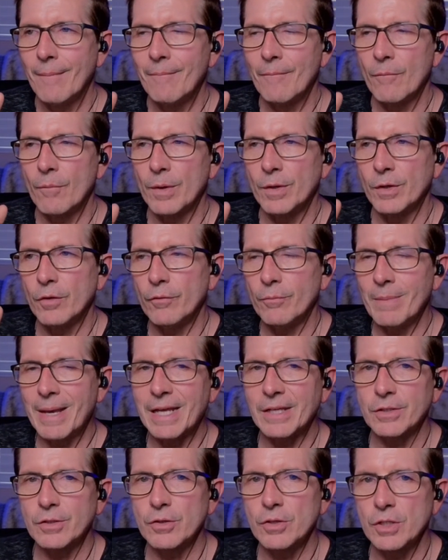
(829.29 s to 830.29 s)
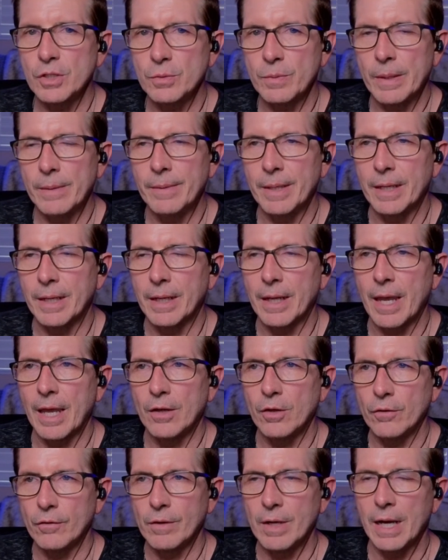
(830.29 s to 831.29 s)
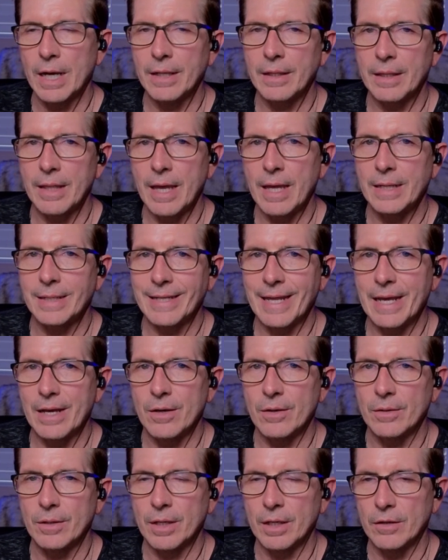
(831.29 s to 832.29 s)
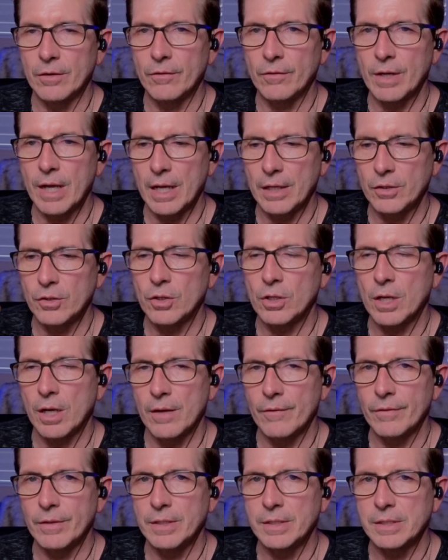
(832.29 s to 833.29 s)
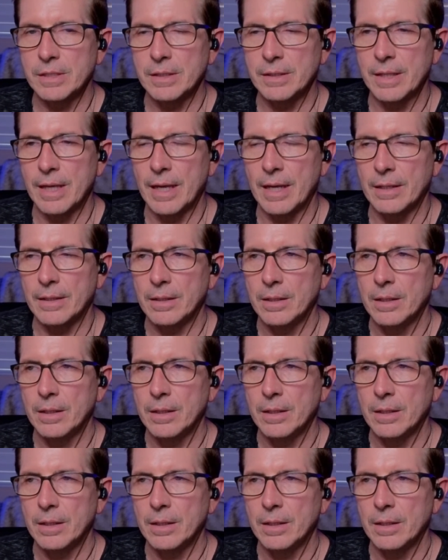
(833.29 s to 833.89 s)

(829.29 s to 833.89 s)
When you've mastered swimming and you've gotten that down and you've gotten your confidence in that,